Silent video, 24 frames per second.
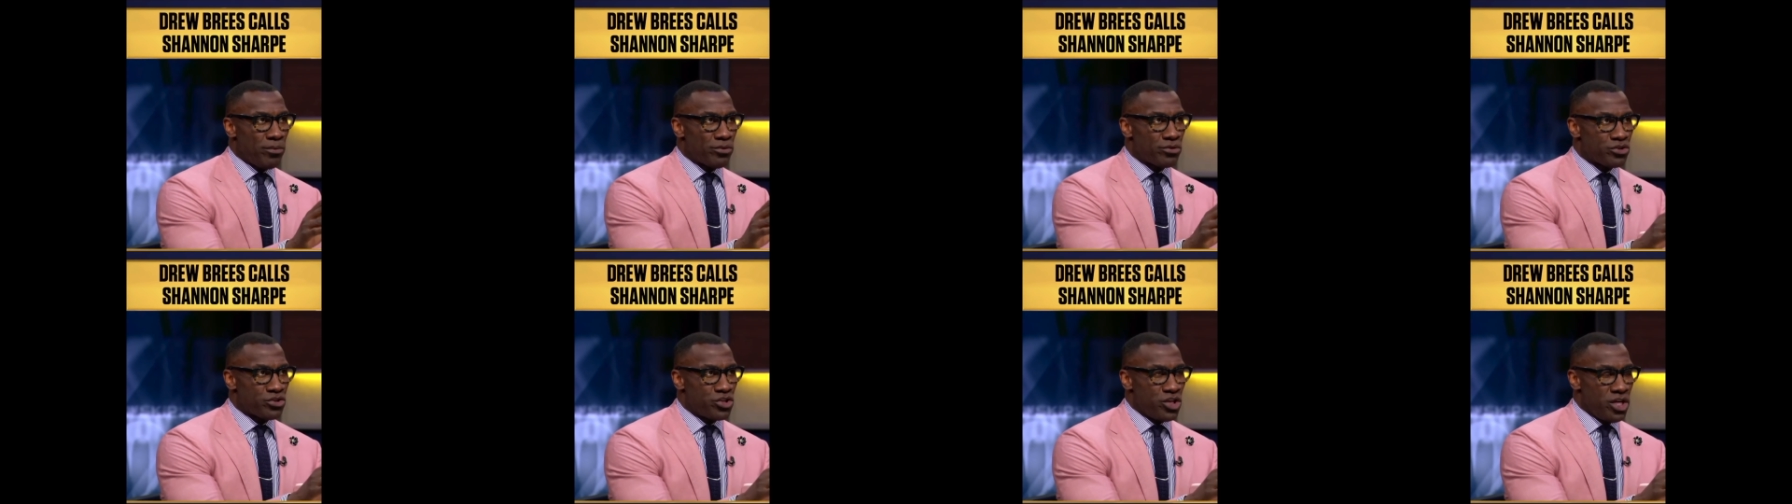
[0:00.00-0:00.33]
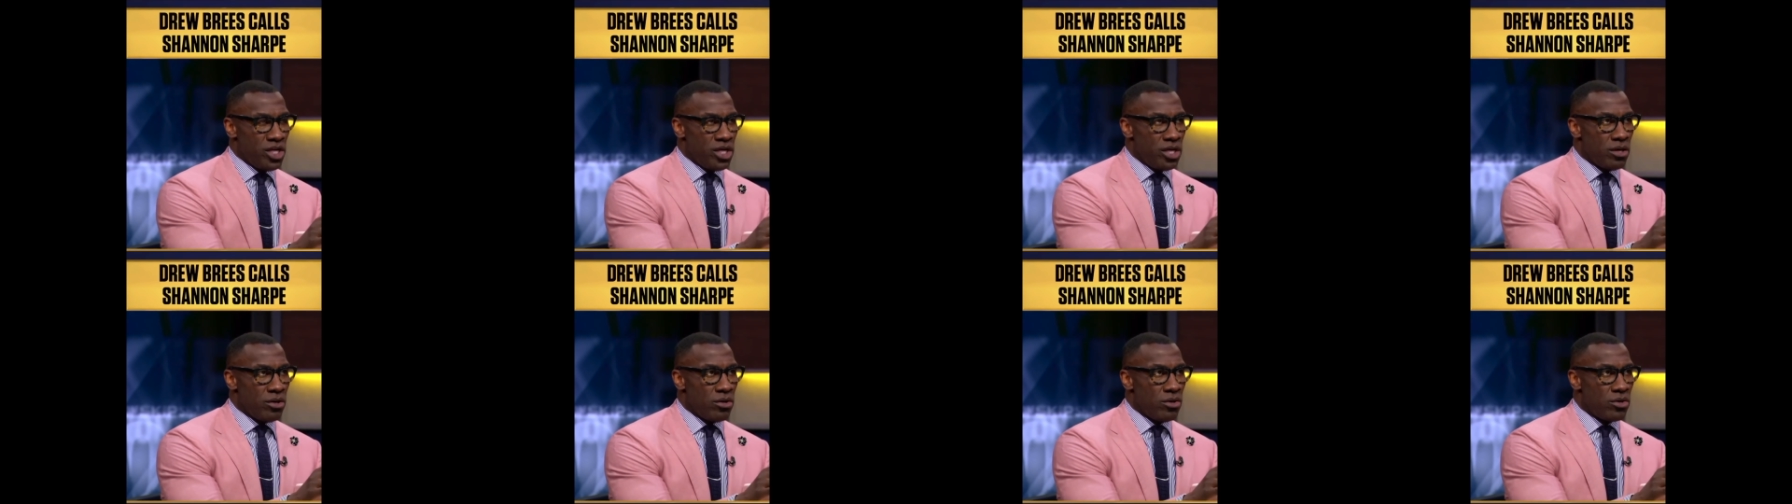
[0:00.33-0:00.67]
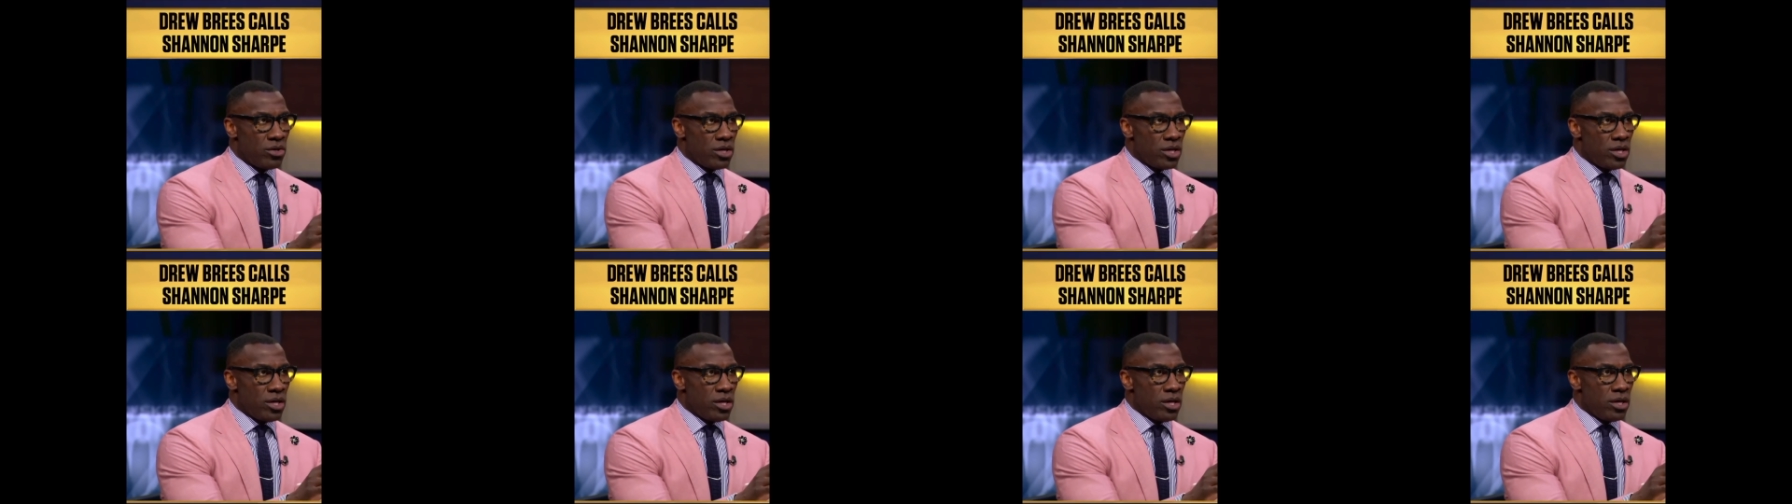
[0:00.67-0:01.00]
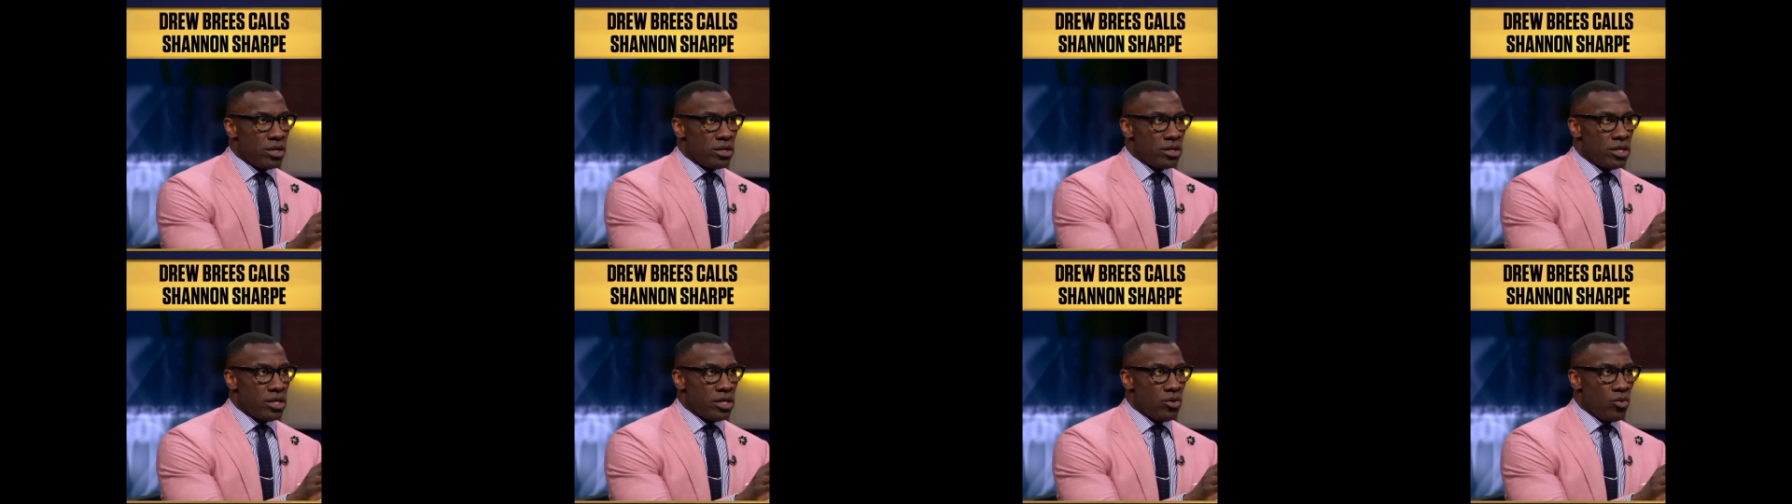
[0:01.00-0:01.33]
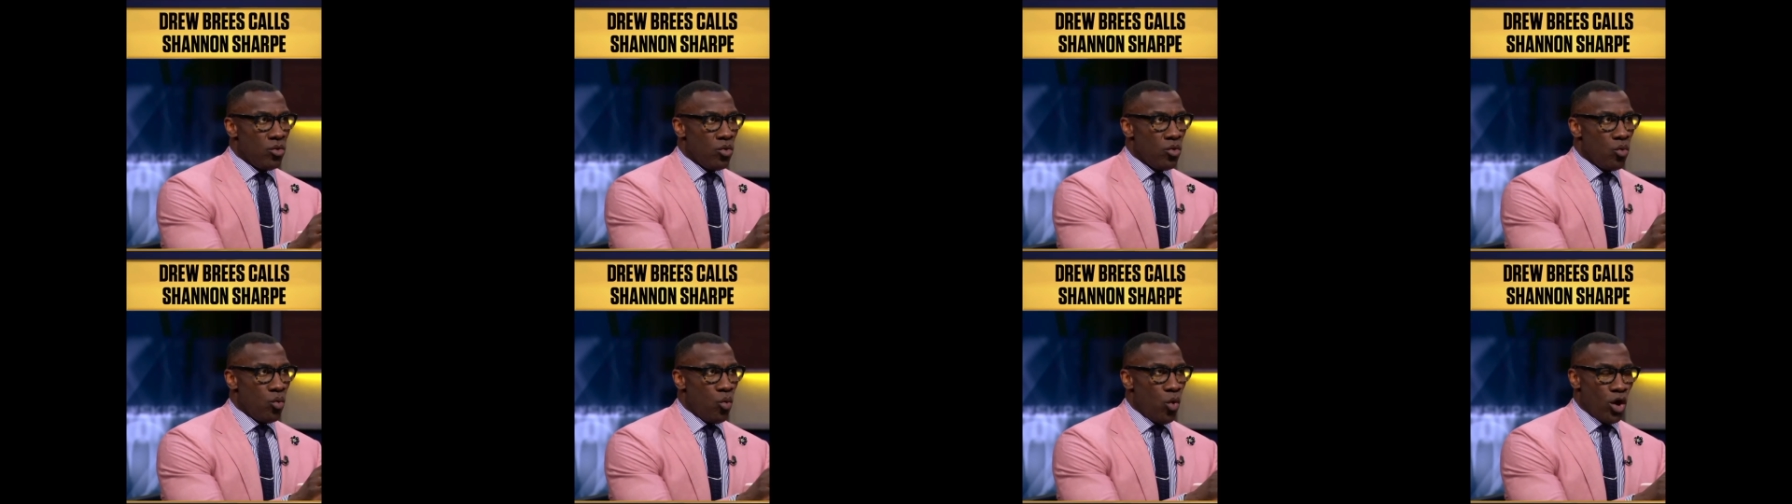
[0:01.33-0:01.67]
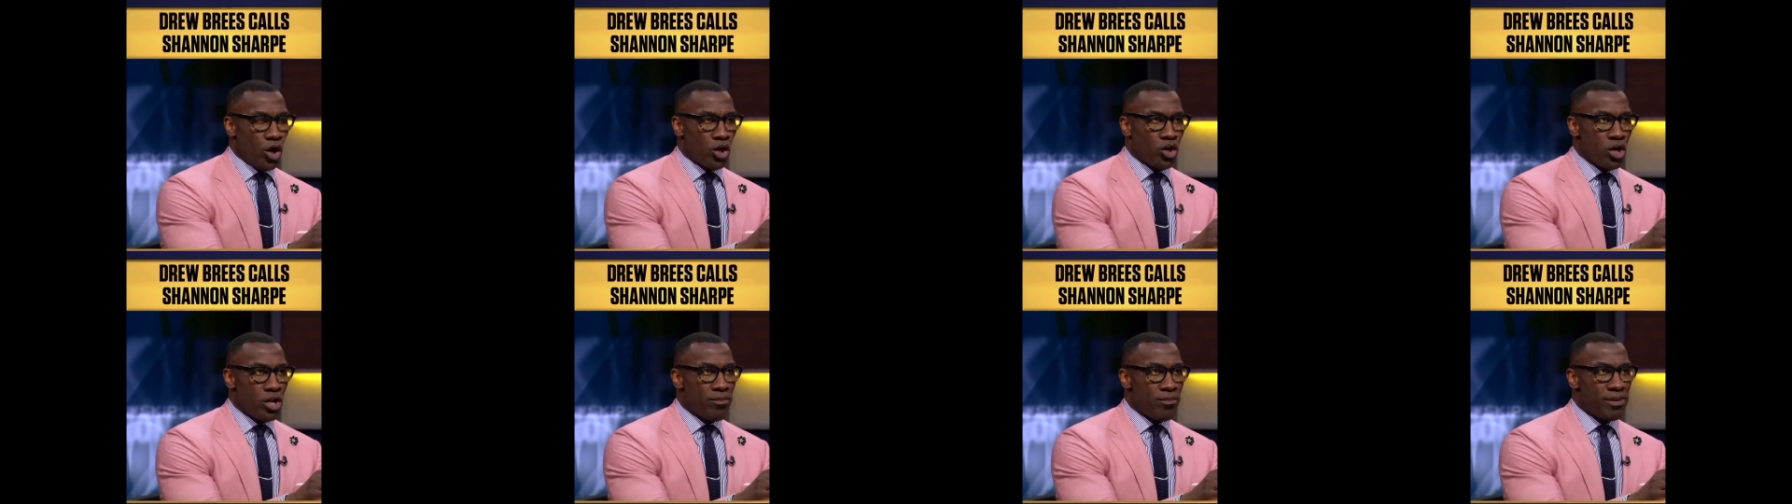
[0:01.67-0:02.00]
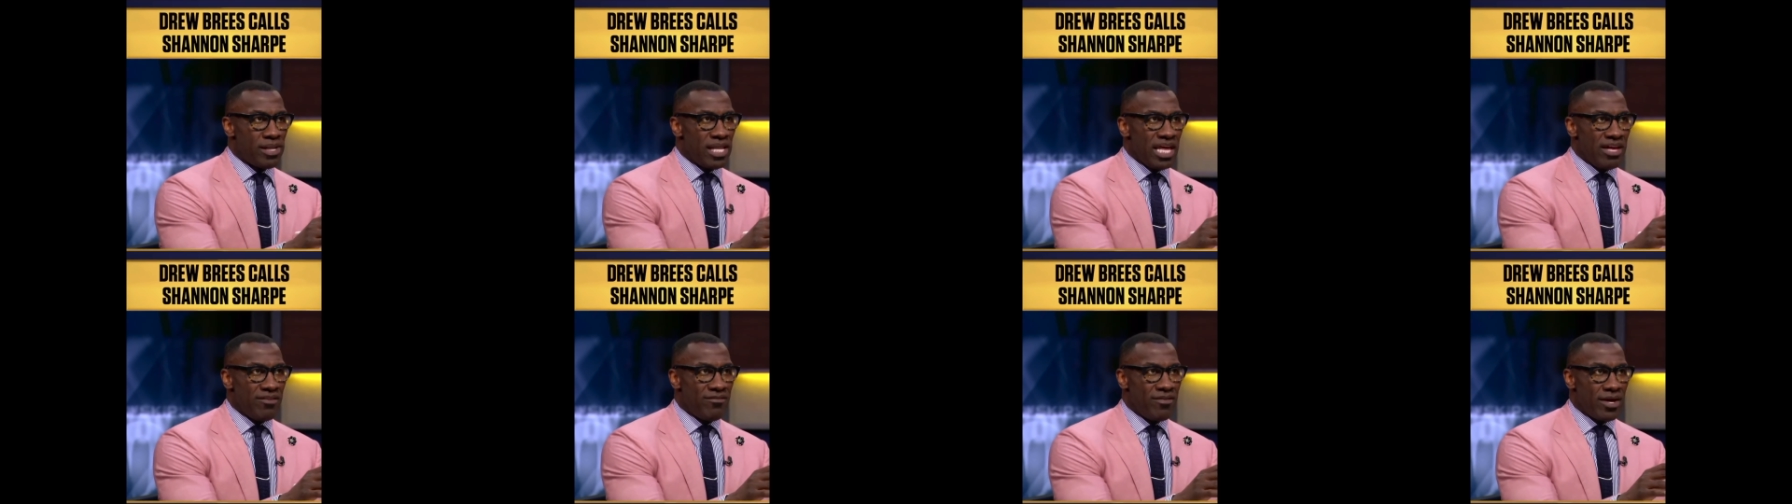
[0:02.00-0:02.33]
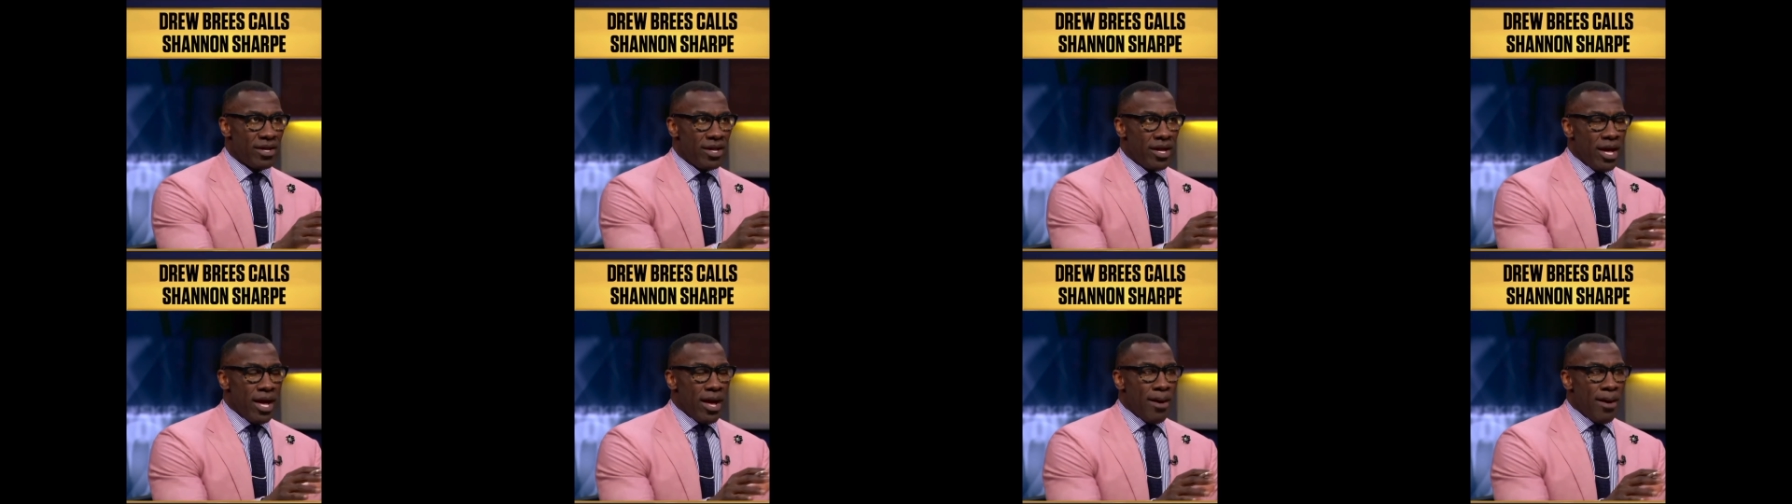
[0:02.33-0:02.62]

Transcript: still weren't going to believe it.